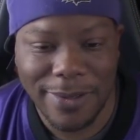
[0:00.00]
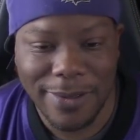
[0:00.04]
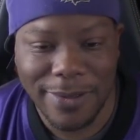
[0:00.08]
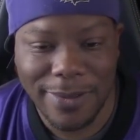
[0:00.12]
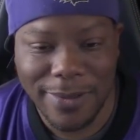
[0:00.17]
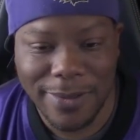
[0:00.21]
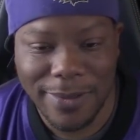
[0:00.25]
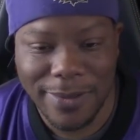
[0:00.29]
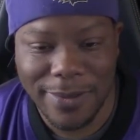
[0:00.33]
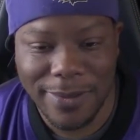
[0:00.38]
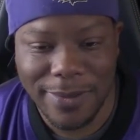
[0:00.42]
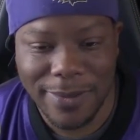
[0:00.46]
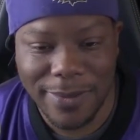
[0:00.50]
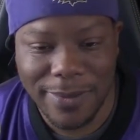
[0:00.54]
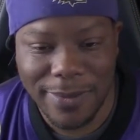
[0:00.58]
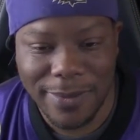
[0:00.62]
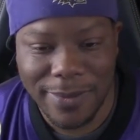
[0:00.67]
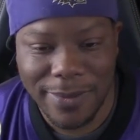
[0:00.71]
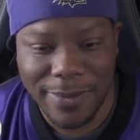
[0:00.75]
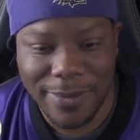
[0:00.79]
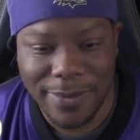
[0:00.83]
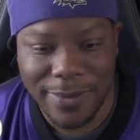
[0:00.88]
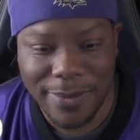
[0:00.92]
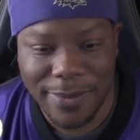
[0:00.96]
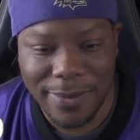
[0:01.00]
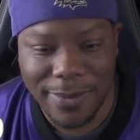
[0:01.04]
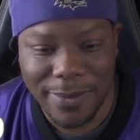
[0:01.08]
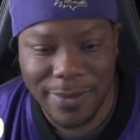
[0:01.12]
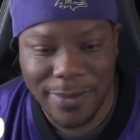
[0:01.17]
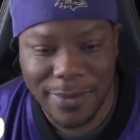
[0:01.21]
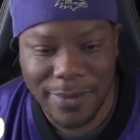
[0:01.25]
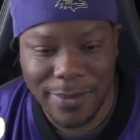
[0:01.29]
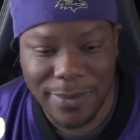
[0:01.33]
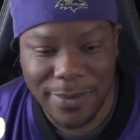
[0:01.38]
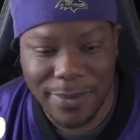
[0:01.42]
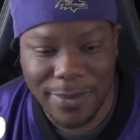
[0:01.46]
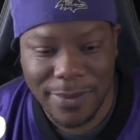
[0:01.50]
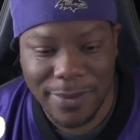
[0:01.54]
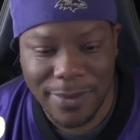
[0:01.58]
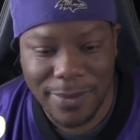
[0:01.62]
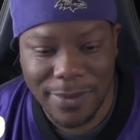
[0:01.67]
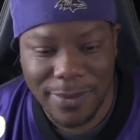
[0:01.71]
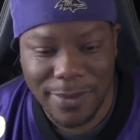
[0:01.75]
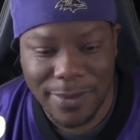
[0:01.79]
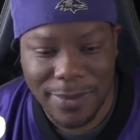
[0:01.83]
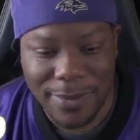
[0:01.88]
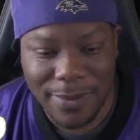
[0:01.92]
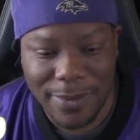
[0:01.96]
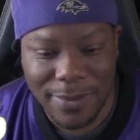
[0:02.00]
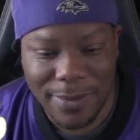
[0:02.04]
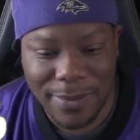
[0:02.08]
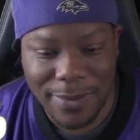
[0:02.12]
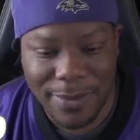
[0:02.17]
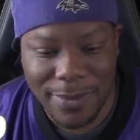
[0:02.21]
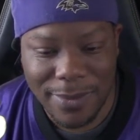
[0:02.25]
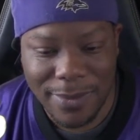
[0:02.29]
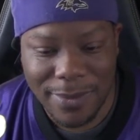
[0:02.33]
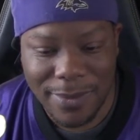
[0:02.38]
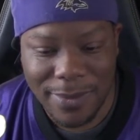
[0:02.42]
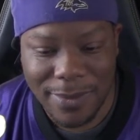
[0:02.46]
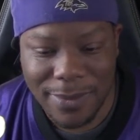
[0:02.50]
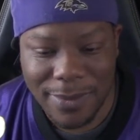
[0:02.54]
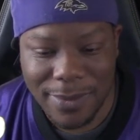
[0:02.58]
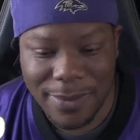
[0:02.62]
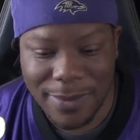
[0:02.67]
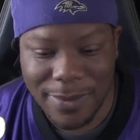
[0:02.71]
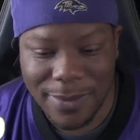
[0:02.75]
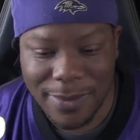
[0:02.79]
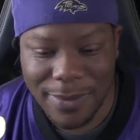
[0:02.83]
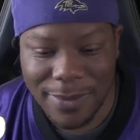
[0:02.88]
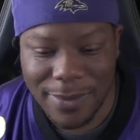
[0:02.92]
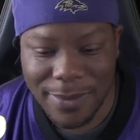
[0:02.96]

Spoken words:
(silence)